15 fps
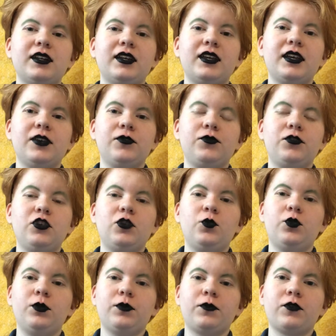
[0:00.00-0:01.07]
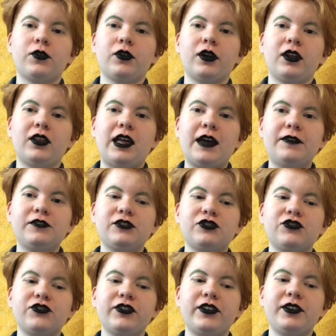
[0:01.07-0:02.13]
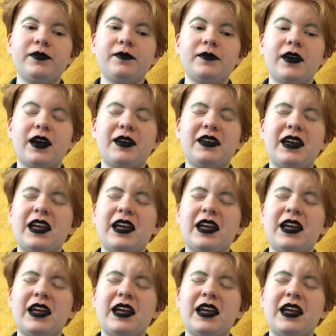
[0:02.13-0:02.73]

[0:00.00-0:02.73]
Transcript: If you would prefer a live stream, I